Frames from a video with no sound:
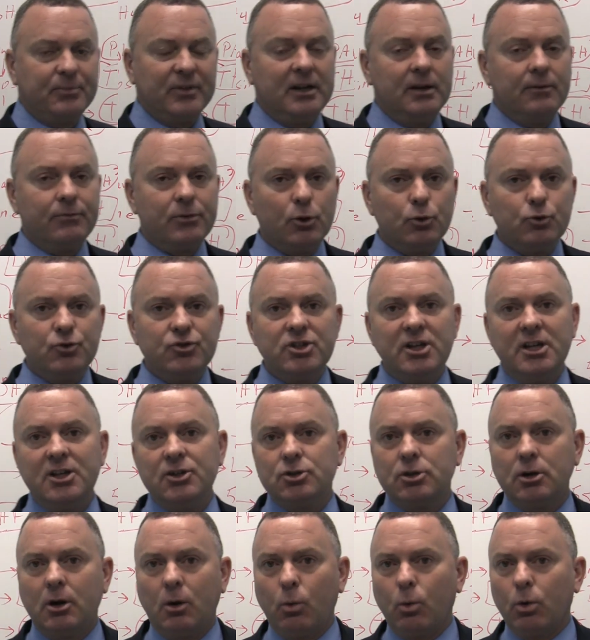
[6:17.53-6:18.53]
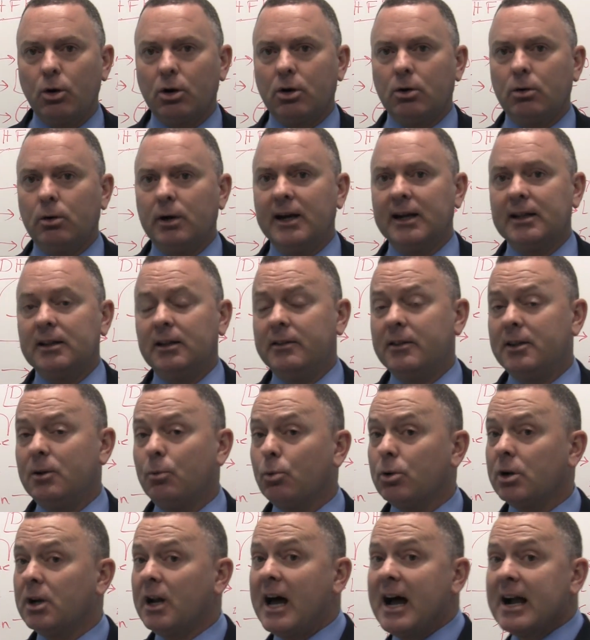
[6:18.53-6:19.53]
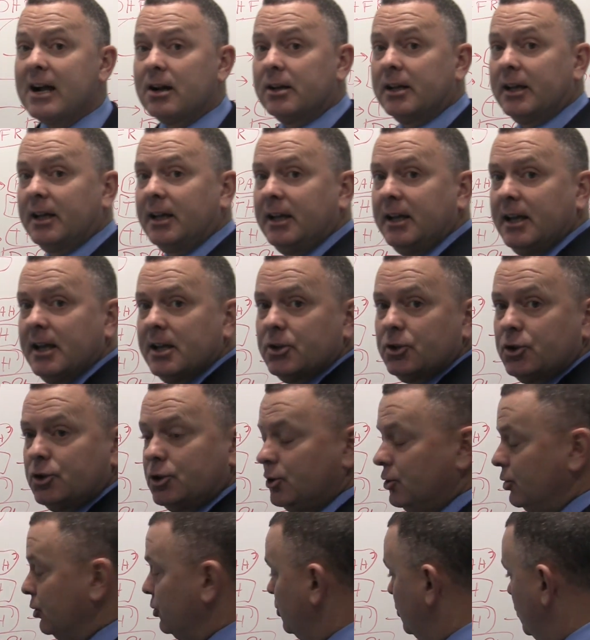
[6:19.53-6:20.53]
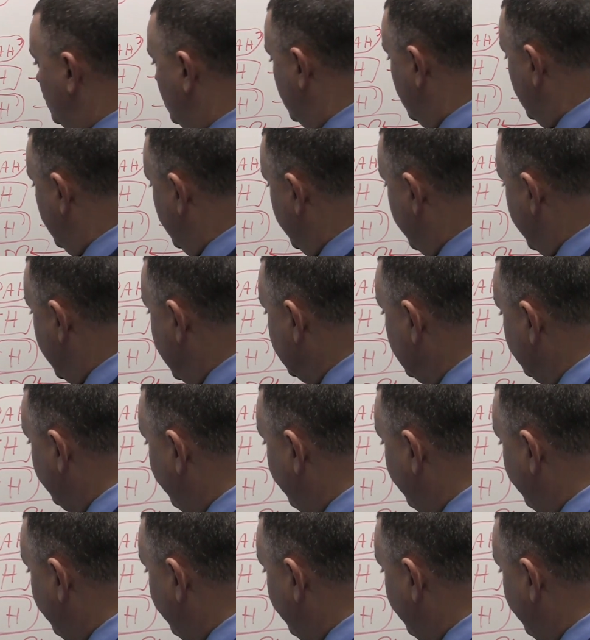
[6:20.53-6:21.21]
And if those genes don't work correctly, then we're not going to get to an